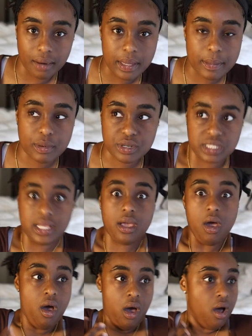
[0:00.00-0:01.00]
People are just like,
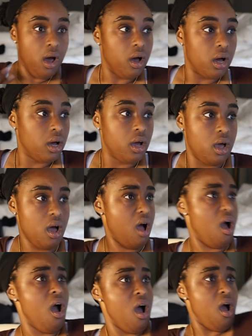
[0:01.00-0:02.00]

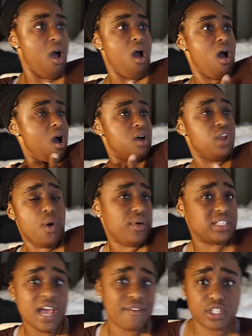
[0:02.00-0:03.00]
oh, no
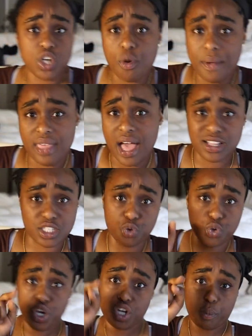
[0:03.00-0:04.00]
one's ever told me that, so
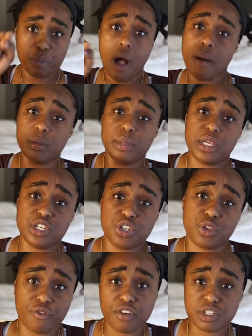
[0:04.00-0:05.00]
you're the problem because you're
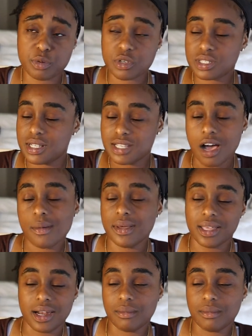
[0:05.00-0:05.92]
the first person to tell me that.